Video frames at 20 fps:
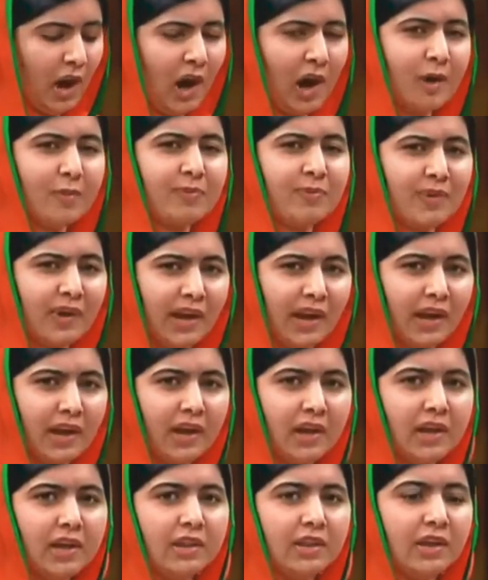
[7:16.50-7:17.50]
I
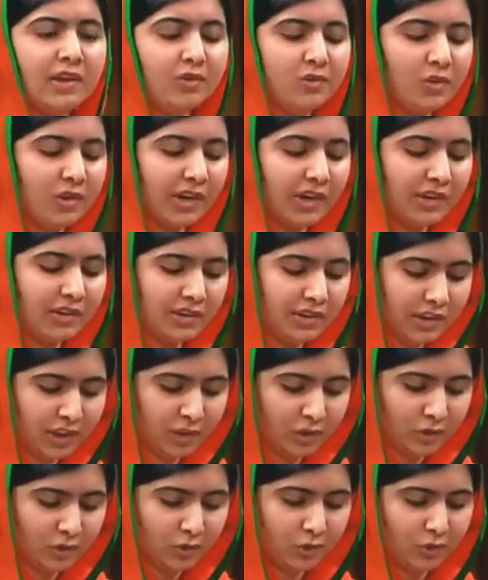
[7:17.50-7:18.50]
pray that you
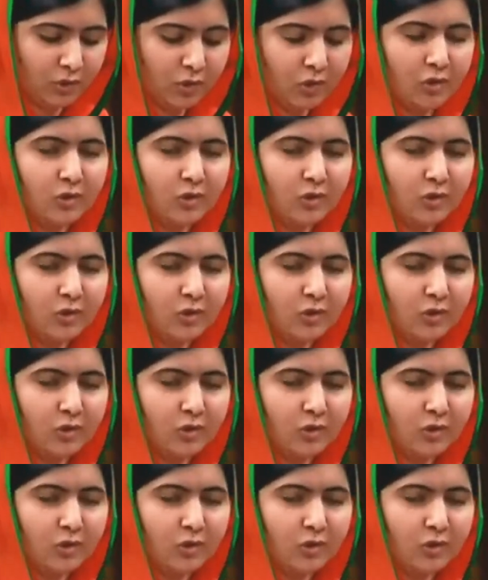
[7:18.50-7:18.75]
continue